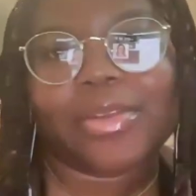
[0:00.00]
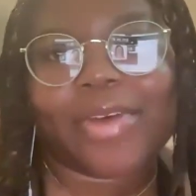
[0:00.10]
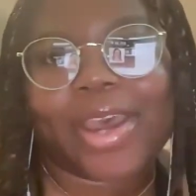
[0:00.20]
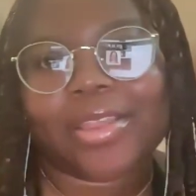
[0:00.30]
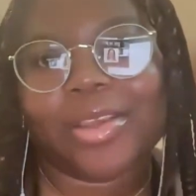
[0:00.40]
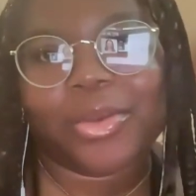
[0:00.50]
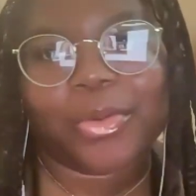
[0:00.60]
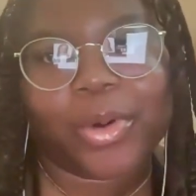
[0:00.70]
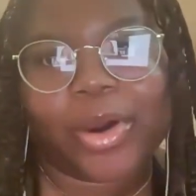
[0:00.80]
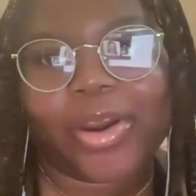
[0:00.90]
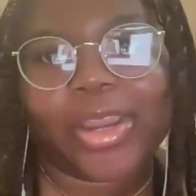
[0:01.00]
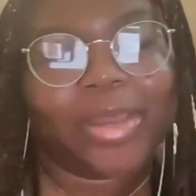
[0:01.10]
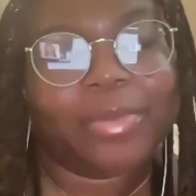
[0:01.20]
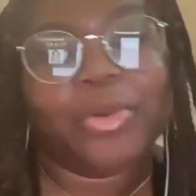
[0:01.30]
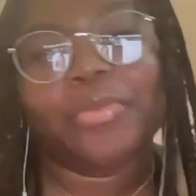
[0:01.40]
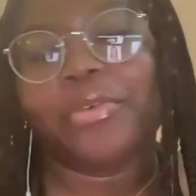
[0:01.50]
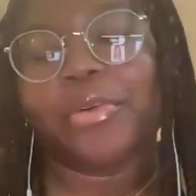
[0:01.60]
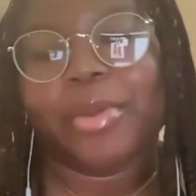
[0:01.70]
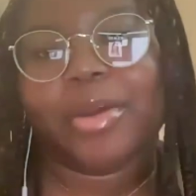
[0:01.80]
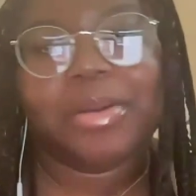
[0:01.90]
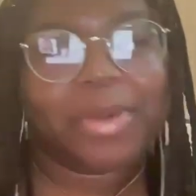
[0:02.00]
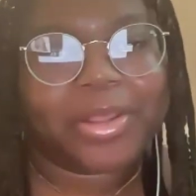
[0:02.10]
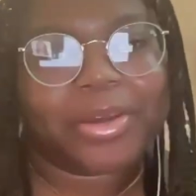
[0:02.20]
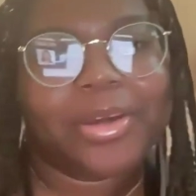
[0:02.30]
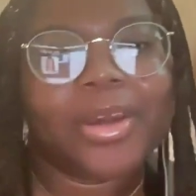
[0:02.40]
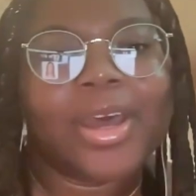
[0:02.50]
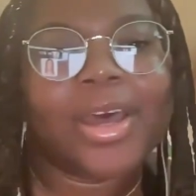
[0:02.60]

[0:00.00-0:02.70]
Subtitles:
the fact that you are a beautiful married mother.